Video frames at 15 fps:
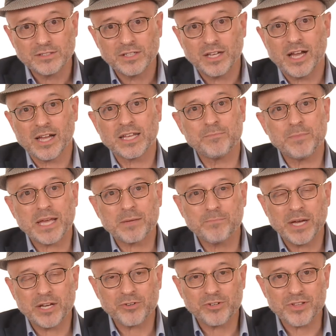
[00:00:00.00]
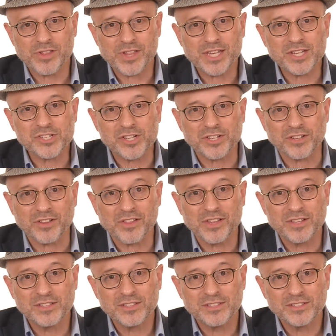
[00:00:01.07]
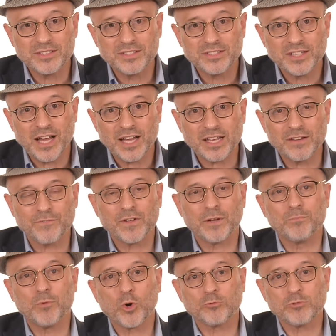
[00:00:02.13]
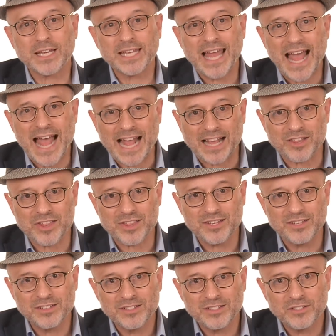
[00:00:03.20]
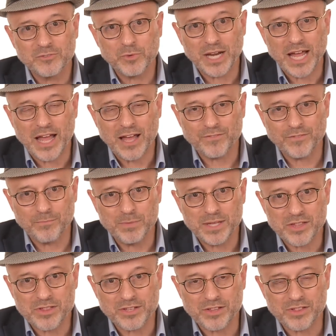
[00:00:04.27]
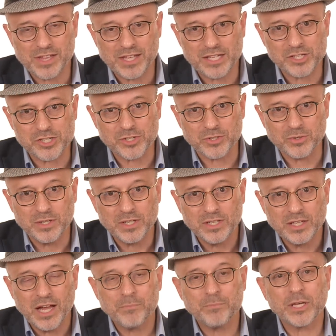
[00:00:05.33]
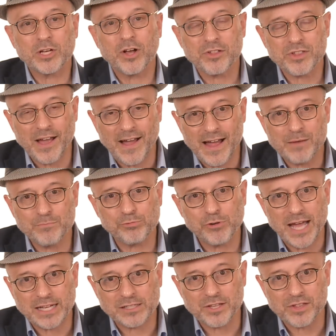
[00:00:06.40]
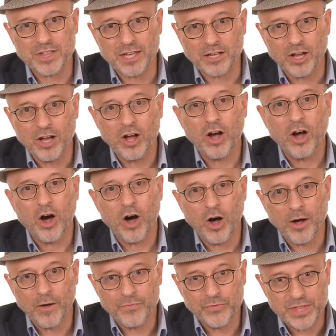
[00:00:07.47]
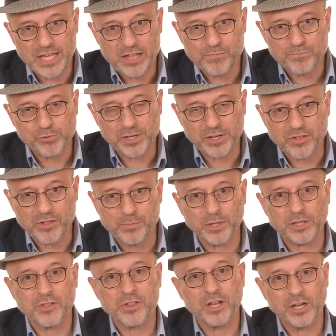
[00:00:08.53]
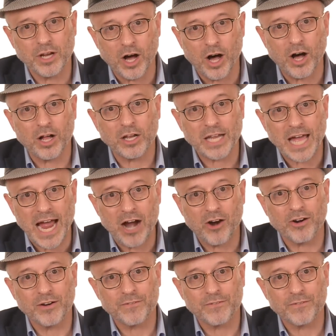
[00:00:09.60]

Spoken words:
I can make better decisions. I can feel more relaxed when I have a business issue because I'm practicing these principles in all our